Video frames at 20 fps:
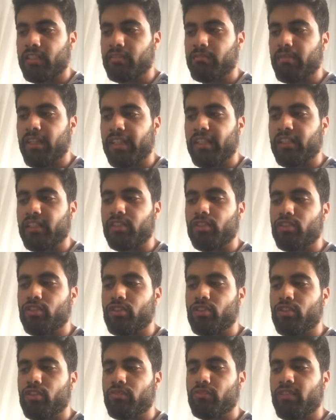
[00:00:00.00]
many
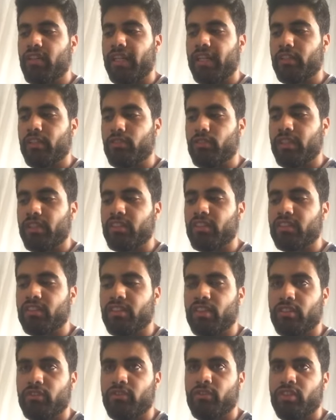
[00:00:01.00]
nutritional value and
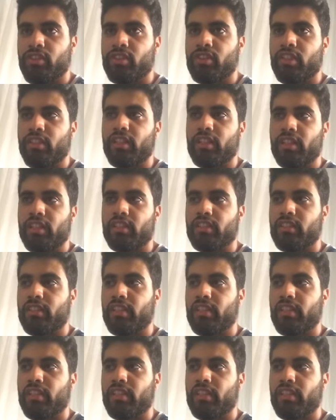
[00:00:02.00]
it's refreshing.